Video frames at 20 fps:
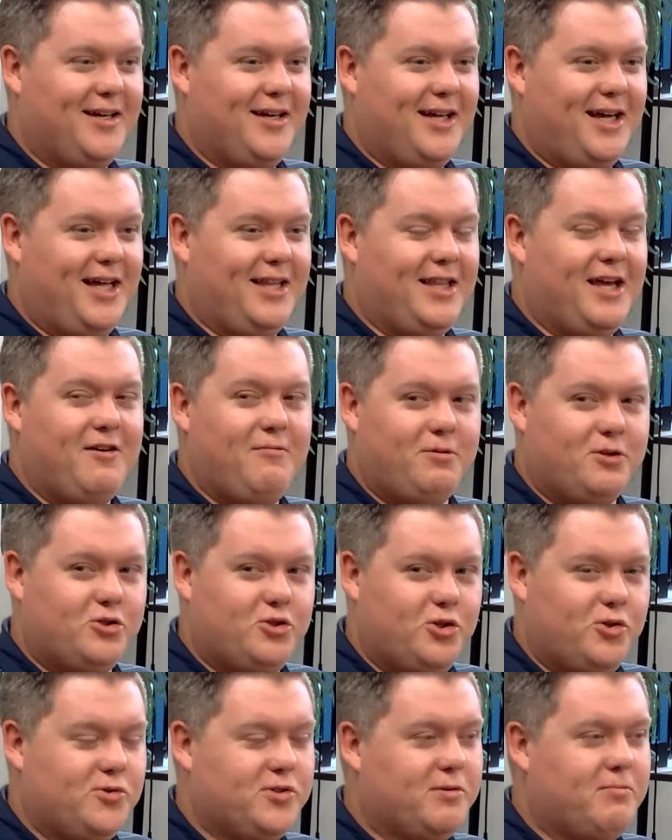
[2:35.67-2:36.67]
and they've been
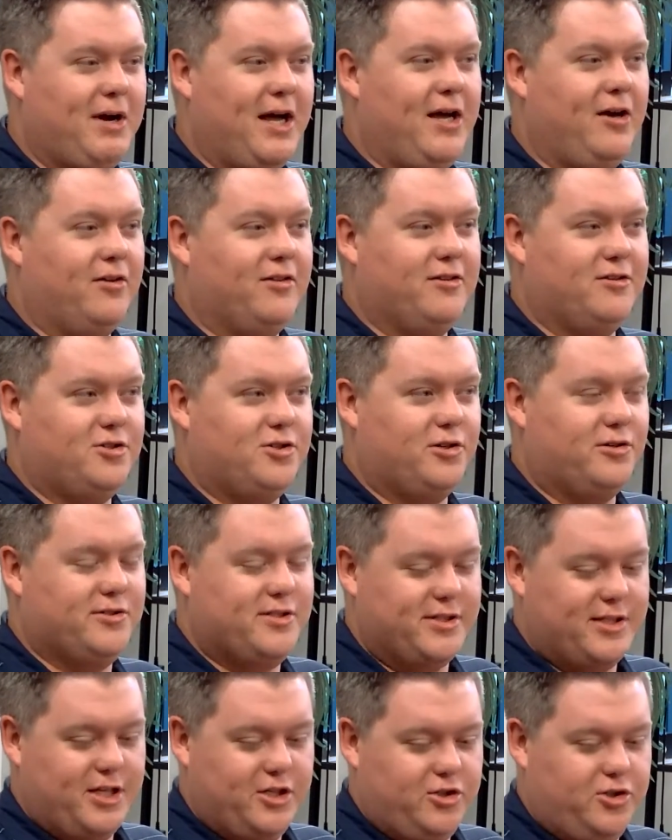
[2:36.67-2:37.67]
choosing my health insurance,
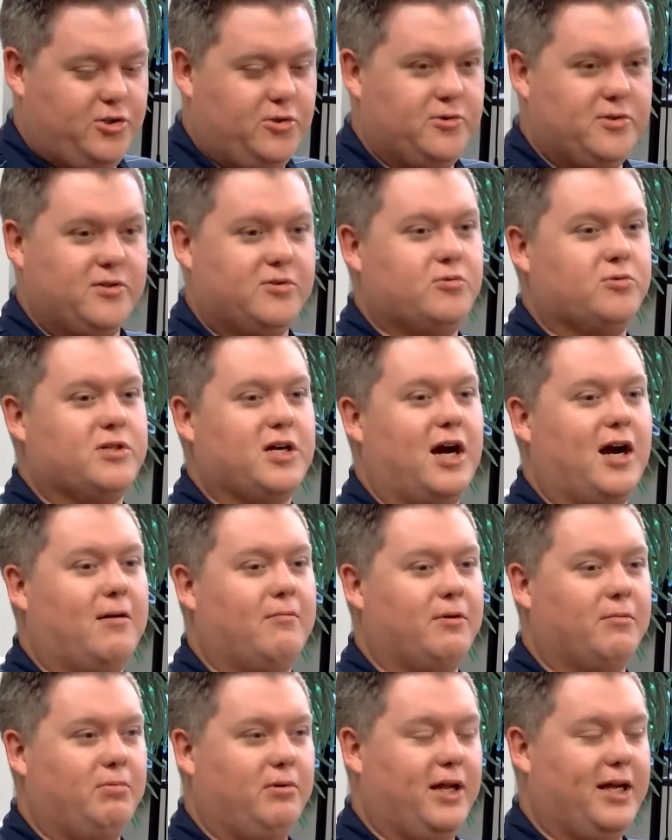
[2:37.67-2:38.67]
and they choose this
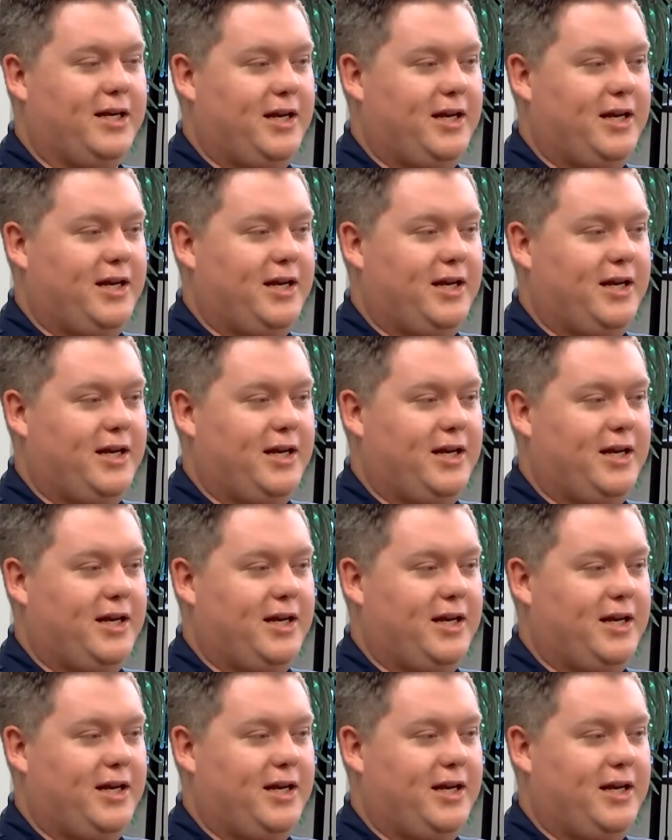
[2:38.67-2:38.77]
retirement plan.